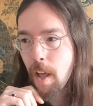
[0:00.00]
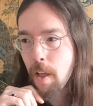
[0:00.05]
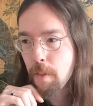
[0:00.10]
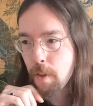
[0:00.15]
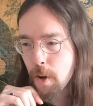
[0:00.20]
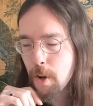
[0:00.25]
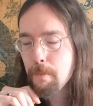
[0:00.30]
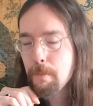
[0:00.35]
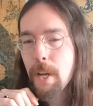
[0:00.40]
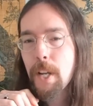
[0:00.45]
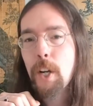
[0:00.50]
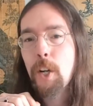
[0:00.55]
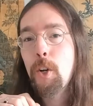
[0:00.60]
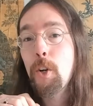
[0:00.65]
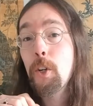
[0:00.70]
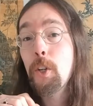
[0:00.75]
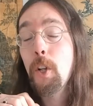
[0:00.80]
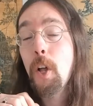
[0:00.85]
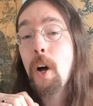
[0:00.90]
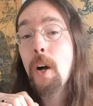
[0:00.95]
There had been a
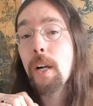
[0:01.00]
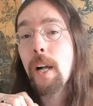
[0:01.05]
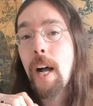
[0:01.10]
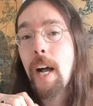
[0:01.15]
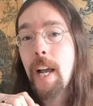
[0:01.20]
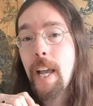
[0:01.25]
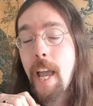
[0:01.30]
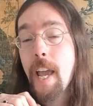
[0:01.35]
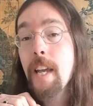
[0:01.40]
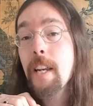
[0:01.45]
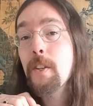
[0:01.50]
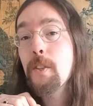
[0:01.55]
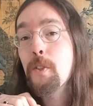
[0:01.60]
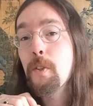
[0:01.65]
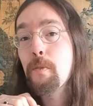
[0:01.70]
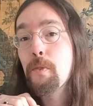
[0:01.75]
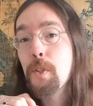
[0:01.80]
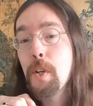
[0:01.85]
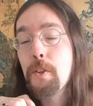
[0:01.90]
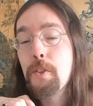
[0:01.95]
good long
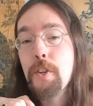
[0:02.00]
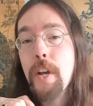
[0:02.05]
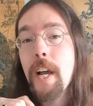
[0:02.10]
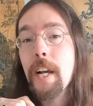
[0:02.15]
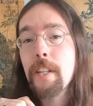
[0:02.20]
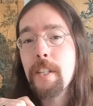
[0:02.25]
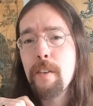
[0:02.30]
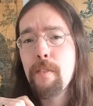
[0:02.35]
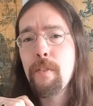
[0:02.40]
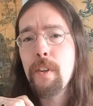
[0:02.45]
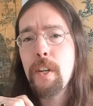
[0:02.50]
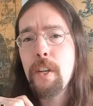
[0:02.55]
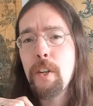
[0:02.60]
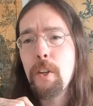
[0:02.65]
hiatus of such activity,